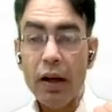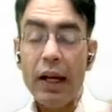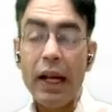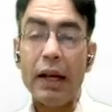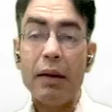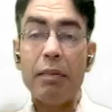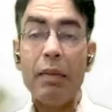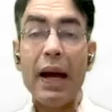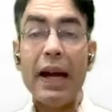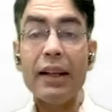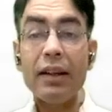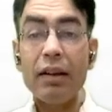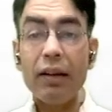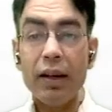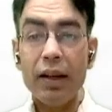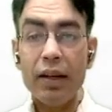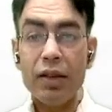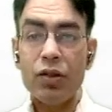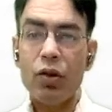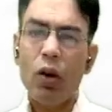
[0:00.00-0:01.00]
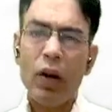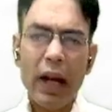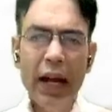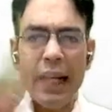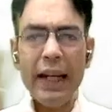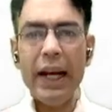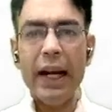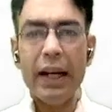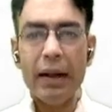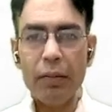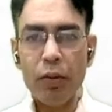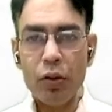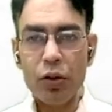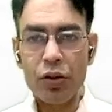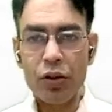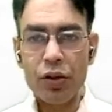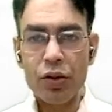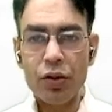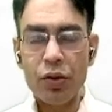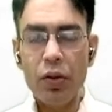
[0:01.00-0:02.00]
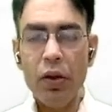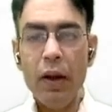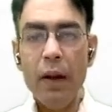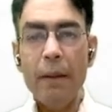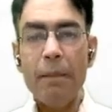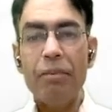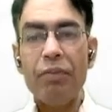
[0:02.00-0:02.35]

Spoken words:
like pancreas or any adipose tissue,